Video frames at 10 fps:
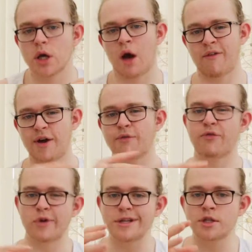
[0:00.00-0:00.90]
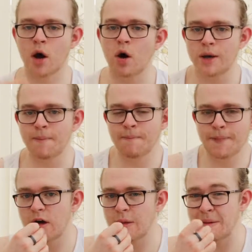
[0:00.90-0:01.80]
had free time,
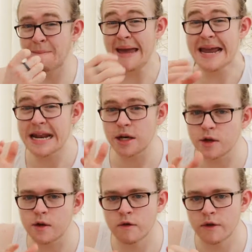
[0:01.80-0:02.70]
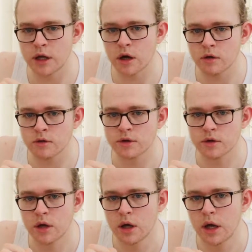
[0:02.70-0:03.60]
I've been meaning to do
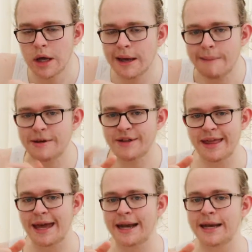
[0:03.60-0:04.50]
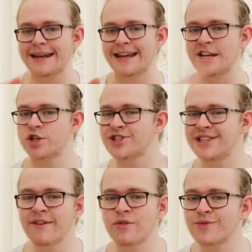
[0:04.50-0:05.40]
videos, but then it just
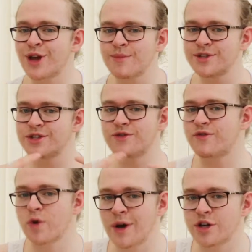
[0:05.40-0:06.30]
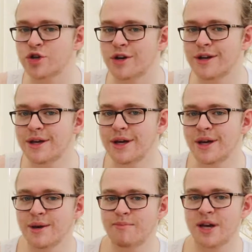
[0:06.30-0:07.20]
never comes into fruition.
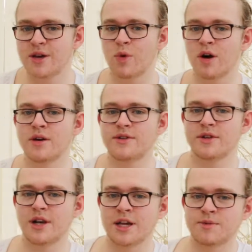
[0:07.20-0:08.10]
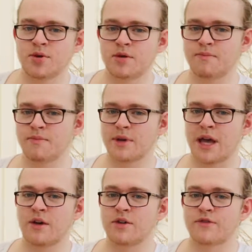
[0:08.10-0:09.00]
Big word. Let's put a
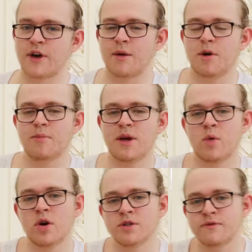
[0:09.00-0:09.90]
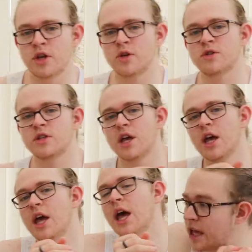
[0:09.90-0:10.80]
counter for how many big words I've used.
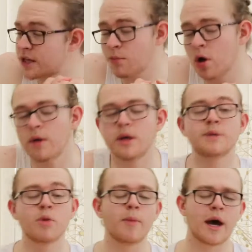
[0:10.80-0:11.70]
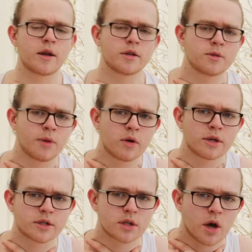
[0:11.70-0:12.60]
It's my bad, to be
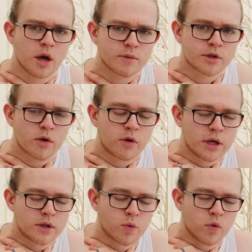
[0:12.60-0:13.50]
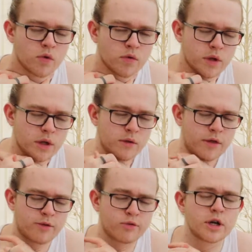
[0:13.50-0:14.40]
honest. I am sorry to all
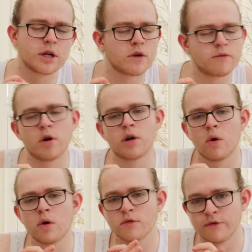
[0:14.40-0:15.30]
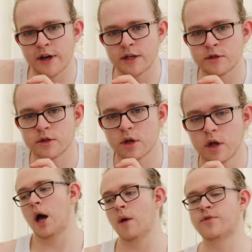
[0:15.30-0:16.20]
three of my loyal fans.
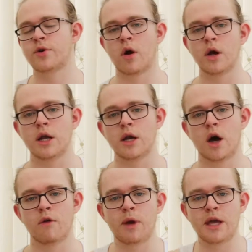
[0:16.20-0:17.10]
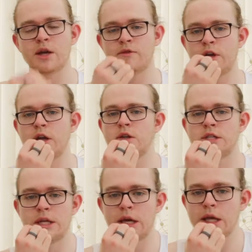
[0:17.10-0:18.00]
I'm trying, I'm making a video
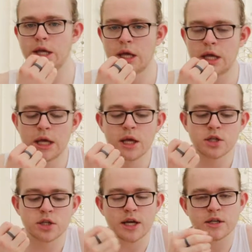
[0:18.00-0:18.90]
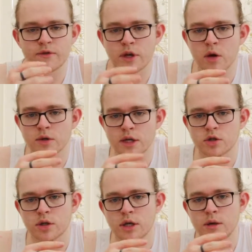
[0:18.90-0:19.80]
today. Today's video has
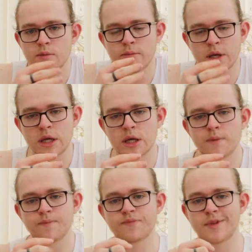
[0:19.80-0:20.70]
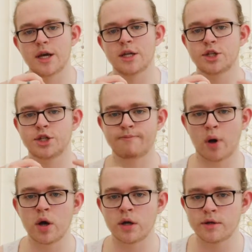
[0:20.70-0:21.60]
actually been
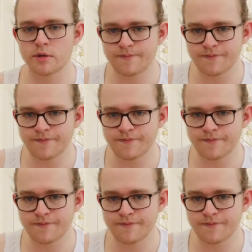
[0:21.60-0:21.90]
inspired